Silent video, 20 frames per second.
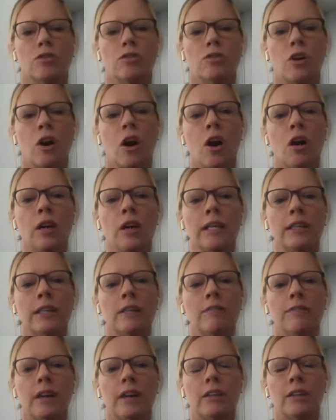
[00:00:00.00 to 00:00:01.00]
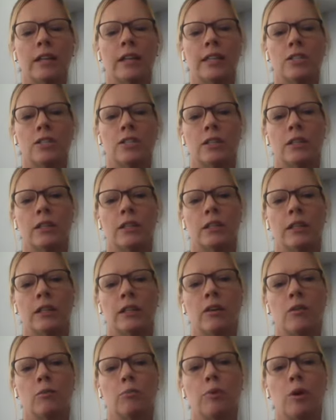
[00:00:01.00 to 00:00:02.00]
Strong in the foundation
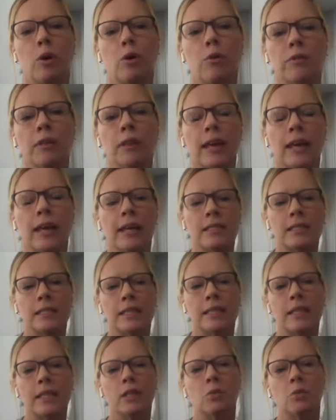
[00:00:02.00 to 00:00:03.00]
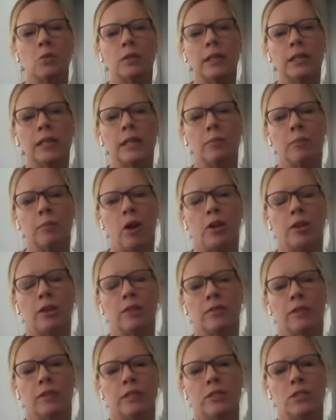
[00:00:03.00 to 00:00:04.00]
here. Both legs equally a part
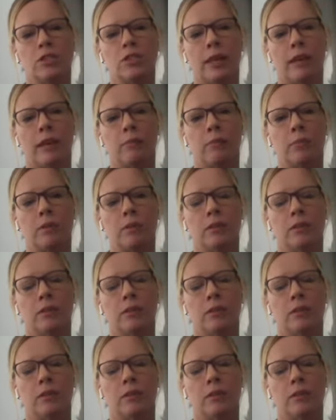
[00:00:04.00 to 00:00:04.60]
of this shape.